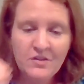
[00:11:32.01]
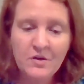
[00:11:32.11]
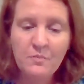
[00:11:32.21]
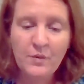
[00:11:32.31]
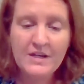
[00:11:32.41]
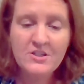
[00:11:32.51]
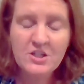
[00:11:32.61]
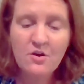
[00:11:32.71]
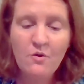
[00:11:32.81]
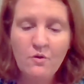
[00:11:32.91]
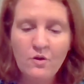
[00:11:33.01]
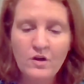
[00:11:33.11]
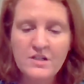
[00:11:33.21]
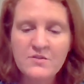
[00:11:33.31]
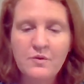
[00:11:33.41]
Their branching
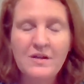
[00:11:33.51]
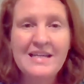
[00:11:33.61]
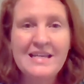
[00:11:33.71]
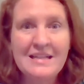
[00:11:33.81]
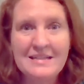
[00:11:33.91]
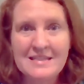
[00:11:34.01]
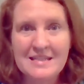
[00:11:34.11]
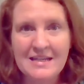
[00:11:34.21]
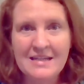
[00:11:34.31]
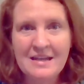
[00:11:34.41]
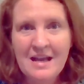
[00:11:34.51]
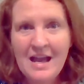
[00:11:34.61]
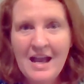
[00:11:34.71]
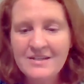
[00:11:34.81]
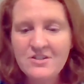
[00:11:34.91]
horns were gilded
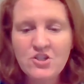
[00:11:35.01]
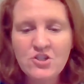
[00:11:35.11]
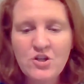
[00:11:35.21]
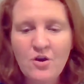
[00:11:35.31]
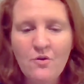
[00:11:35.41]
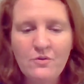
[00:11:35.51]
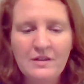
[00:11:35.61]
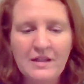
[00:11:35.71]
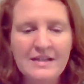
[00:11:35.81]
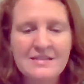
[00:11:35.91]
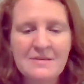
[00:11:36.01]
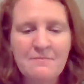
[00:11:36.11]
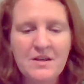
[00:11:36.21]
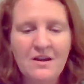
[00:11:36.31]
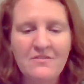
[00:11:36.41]
and shone like
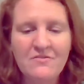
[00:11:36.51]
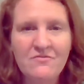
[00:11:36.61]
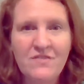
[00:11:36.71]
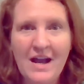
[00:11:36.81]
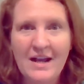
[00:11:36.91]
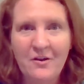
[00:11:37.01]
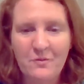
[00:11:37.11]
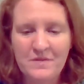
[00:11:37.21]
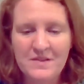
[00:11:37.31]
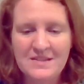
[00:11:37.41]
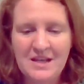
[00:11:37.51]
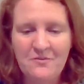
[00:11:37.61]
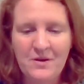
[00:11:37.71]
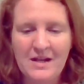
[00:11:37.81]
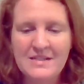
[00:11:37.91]
something on fire when the
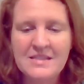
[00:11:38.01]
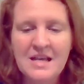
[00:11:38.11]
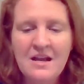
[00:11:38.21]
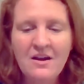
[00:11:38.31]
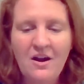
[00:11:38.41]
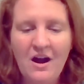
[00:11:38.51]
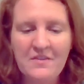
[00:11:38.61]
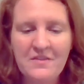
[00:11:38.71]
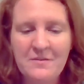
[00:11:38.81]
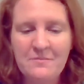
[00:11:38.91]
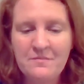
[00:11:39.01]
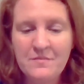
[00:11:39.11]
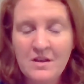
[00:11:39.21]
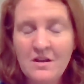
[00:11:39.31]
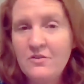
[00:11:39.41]
sunrise caught them.
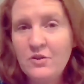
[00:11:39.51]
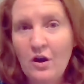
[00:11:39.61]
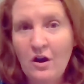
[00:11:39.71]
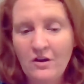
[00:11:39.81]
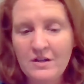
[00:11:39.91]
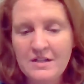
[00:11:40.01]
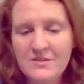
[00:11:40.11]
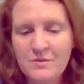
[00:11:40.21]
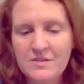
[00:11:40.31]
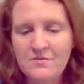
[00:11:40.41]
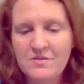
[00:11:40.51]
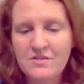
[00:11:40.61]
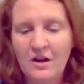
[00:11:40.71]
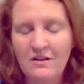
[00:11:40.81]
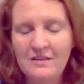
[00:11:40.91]
The harness was of
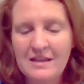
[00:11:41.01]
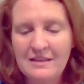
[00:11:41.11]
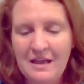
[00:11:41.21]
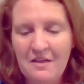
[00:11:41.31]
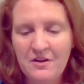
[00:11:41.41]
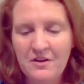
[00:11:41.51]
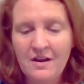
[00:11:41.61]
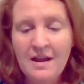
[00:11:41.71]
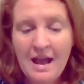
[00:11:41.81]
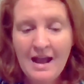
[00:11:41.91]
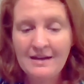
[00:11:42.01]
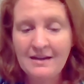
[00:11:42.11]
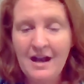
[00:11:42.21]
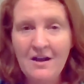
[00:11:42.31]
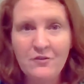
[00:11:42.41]
scarlet leather
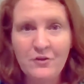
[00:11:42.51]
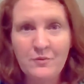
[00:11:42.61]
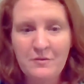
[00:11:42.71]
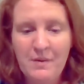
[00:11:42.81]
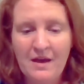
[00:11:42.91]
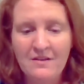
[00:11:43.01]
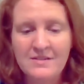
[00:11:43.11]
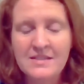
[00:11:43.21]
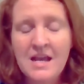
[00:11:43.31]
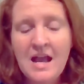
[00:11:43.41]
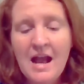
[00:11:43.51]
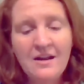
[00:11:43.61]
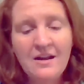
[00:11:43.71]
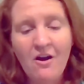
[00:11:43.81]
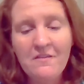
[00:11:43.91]
and covered with bells,
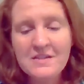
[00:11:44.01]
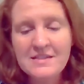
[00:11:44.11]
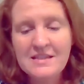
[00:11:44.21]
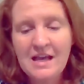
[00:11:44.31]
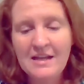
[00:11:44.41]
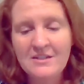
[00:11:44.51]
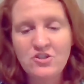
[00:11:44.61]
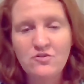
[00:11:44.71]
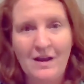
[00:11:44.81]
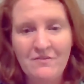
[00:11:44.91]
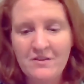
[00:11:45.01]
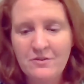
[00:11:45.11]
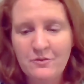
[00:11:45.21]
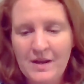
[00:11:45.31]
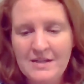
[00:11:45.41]
and on the sledge driving
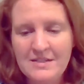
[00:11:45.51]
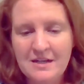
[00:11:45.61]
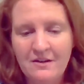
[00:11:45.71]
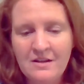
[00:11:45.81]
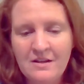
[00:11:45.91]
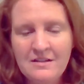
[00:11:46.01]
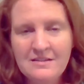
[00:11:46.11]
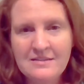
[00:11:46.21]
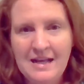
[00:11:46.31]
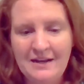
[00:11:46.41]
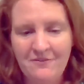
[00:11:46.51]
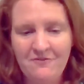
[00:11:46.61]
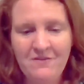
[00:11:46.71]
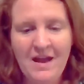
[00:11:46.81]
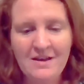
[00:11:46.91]
the reindeer sat a
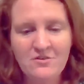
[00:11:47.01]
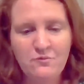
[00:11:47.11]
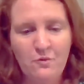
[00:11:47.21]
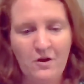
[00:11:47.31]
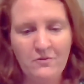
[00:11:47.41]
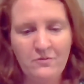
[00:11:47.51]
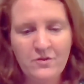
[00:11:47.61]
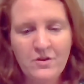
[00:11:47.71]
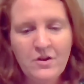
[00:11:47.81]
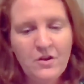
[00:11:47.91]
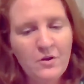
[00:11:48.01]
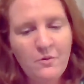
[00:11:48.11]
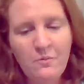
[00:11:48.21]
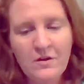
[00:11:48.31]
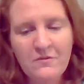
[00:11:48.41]
fat dwarf
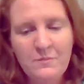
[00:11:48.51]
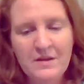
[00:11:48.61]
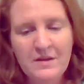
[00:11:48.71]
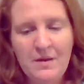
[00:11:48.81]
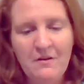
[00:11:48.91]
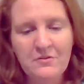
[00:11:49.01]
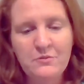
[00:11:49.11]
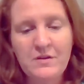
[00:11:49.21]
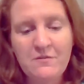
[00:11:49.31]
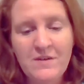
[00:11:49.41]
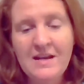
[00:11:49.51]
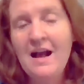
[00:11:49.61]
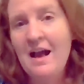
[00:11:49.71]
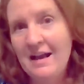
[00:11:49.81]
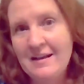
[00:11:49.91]
who would have been about 3 feet
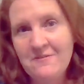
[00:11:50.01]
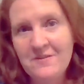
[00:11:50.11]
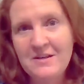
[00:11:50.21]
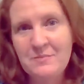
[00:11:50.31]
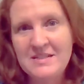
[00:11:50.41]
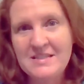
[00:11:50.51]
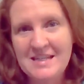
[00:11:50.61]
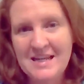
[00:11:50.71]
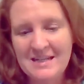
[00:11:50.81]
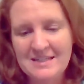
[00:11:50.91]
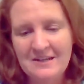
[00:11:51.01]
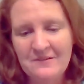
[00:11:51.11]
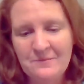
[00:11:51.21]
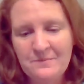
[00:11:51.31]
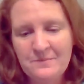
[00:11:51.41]
high if he had been standing.